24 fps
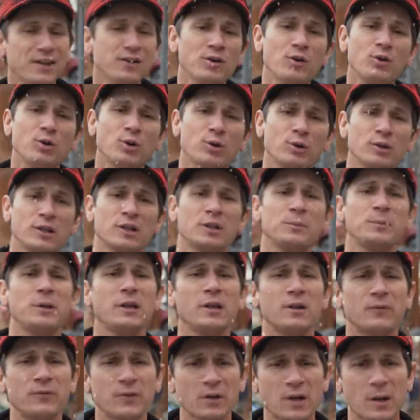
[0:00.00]
know you're only gonna be
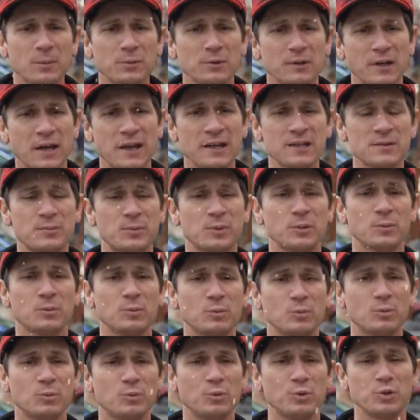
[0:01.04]
here for a couple of days, but
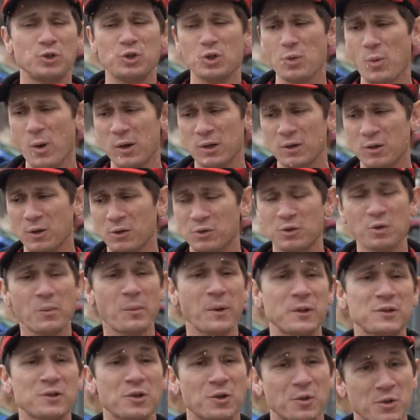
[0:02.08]
would you wanna go do a
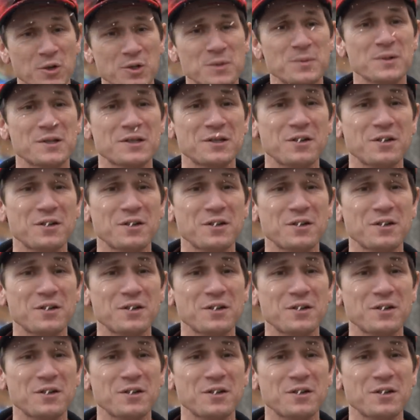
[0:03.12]
bunch of Christmas